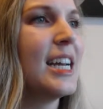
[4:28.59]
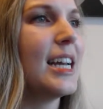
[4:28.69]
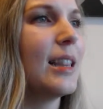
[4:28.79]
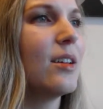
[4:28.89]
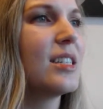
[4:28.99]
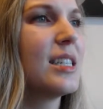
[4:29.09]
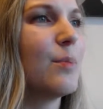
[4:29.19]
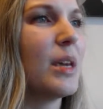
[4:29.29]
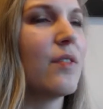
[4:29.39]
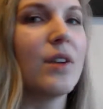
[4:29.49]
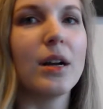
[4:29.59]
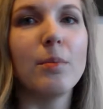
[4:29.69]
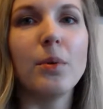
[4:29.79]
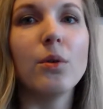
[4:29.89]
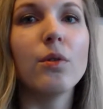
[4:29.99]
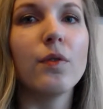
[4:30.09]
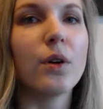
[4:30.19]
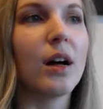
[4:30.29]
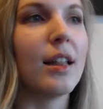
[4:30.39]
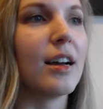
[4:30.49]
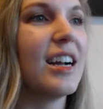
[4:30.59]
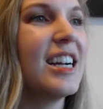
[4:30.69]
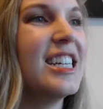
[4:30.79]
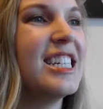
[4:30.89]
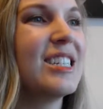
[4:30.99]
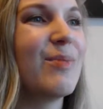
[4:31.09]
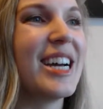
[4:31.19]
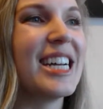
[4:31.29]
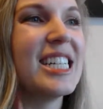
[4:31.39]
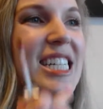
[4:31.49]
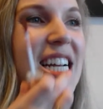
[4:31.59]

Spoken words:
It looks to be a very beautiful color, but